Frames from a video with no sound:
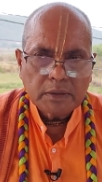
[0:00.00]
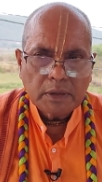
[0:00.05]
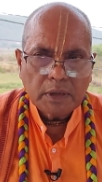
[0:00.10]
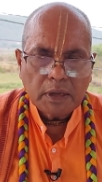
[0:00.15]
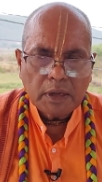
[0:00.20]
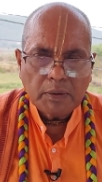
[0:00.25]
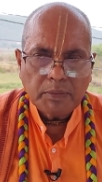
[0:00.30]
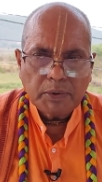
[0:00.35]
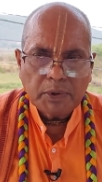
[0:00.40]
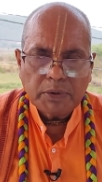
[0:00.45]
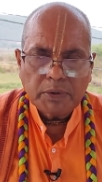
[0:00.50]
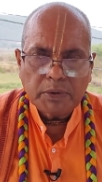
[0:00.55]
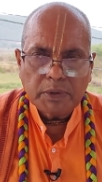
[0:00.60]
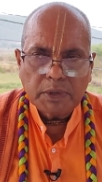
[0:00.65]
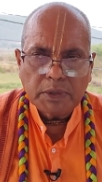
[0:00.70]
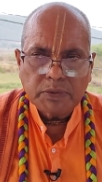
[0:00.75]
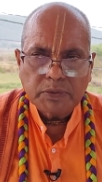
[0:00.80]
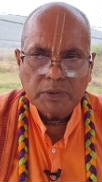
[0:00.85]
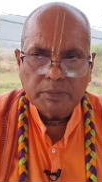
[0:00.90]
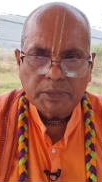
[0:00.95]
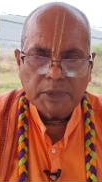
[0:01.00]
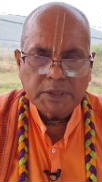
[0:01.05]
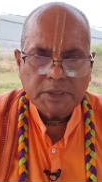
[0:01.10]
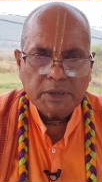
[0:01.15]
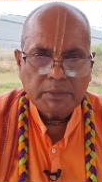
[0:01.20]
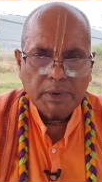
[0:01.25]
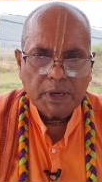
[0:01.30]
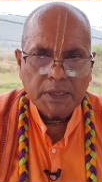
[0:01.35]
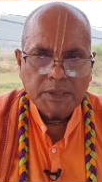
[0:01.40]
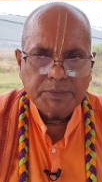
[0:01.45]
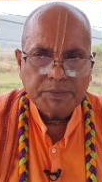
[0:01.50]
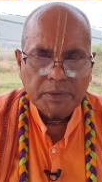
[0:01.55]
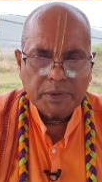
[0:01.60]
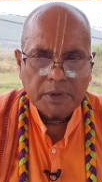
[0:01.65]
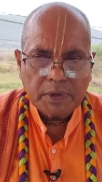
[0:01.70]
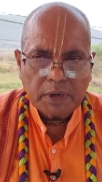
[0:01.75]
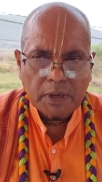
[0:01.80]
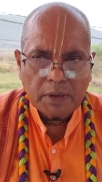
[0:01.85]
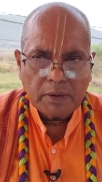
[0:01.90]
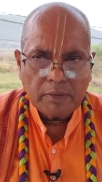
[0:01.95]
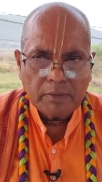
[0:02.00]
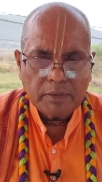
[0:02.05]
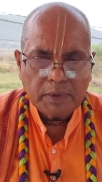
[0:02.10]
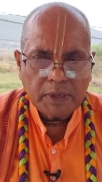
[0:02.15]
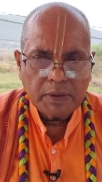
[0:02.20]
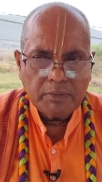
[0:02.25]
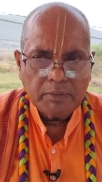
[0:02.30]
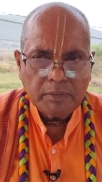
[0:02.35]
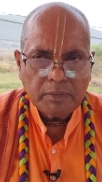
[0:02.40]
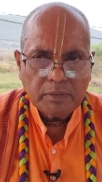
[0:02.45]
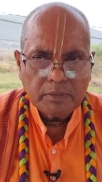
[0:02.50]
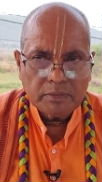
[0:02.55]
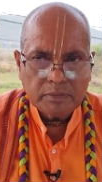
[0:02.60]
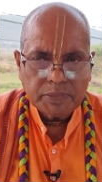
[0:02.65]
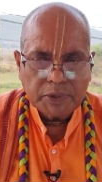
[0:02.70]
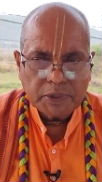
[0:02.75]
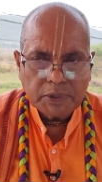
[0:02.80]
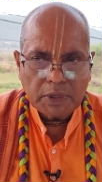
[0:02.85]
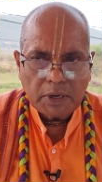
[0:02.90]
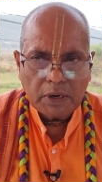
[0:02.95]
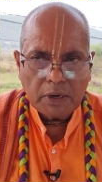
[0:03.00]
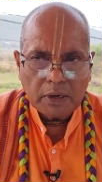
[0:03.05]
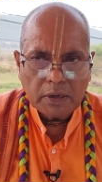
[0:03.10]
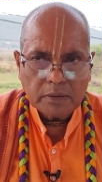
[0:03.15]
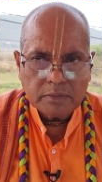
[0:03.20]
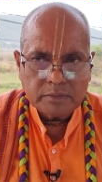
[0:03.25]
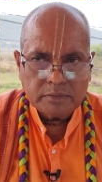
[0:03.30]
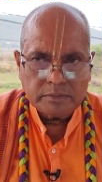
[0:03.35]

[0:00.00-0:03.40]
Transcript: for doing so many sevas for him, for the Lord.